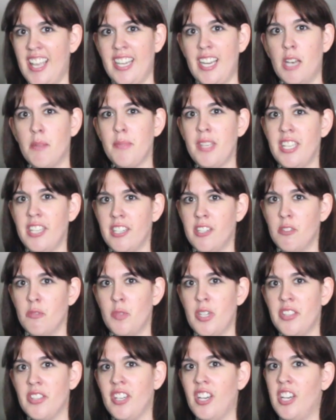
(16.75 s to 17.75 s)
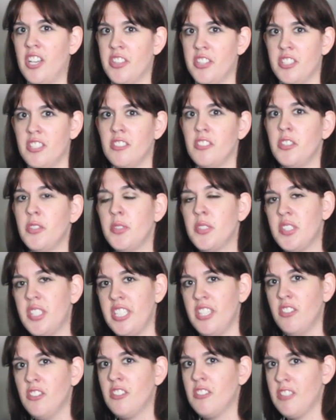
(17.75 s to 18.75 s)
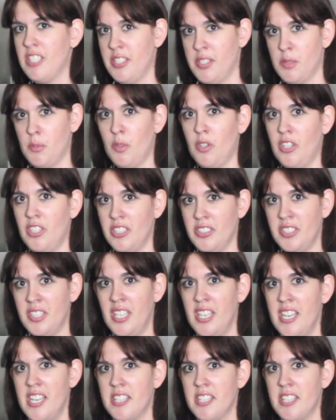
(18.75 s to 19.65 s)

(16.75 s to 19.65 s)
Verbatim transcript: and I'm here with author Lucille Griswold